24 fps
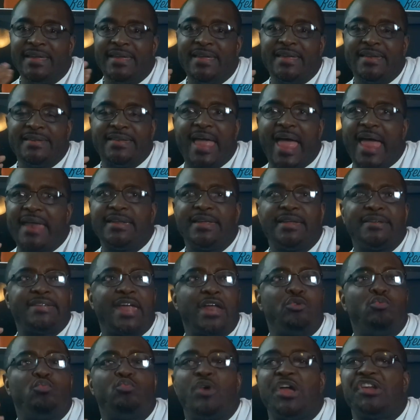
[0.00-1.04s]
that
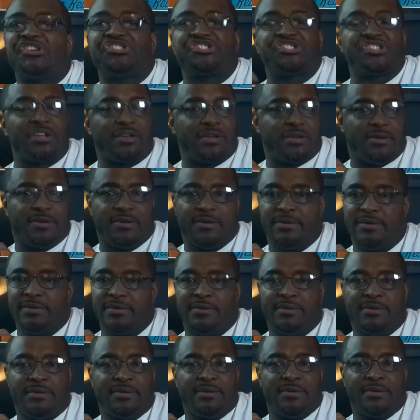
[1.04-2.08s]
wish
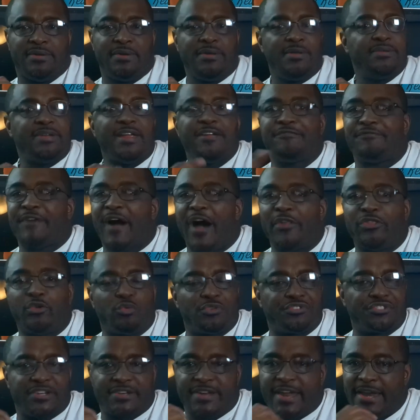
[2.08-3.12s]
their father was
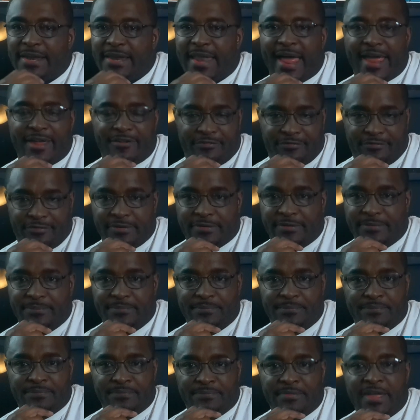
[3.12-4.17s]
in their
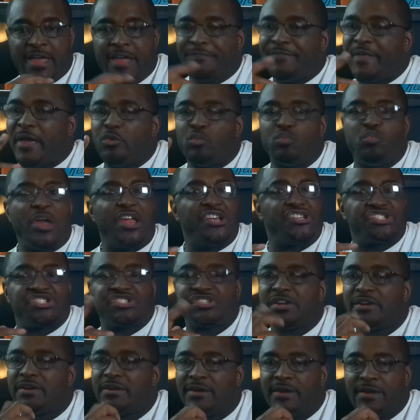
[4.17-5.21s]
life, that wish
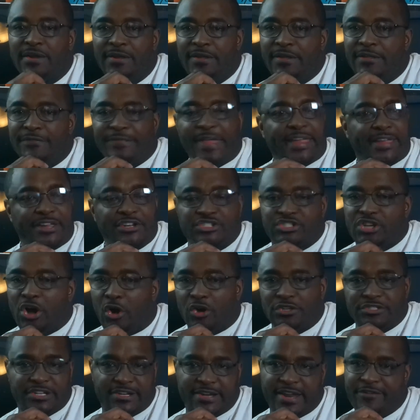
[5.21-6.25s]
they can talk
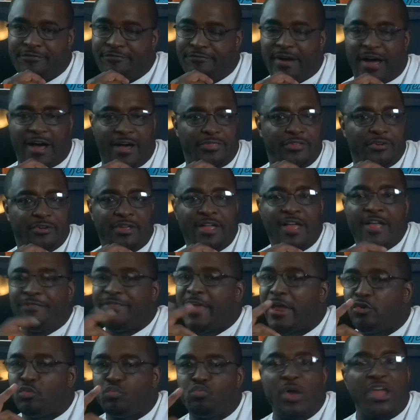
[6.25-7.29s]
to their father,
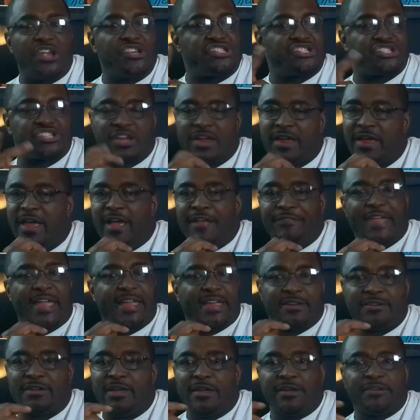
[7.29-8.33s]
that wish they
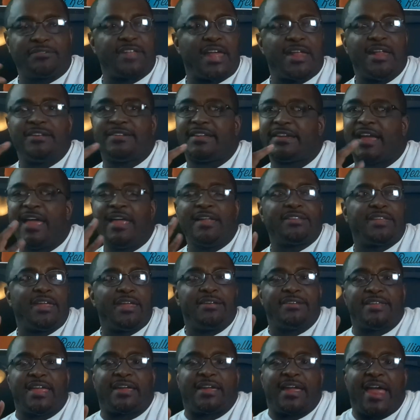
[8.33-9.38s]
can
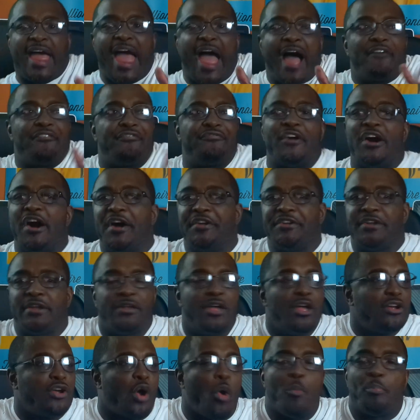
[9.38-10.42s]
have fun and
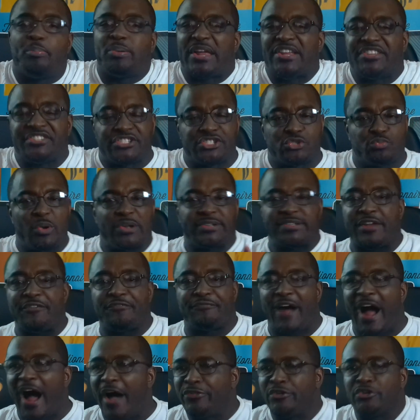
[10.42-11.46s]
go places with their
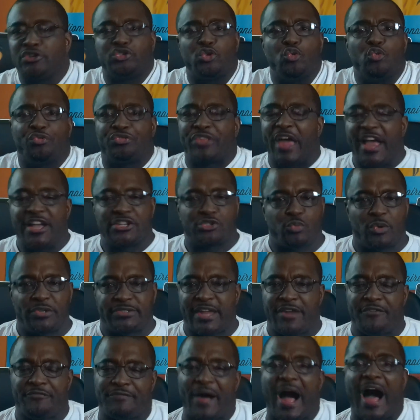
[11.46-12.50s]
father, do things with their
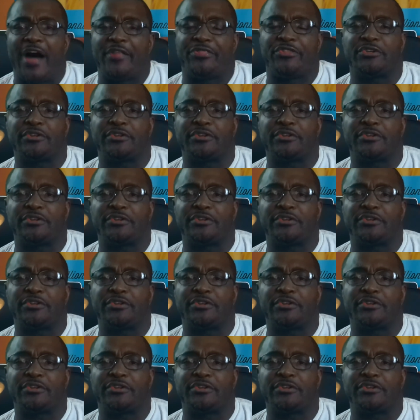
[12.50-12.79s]
father.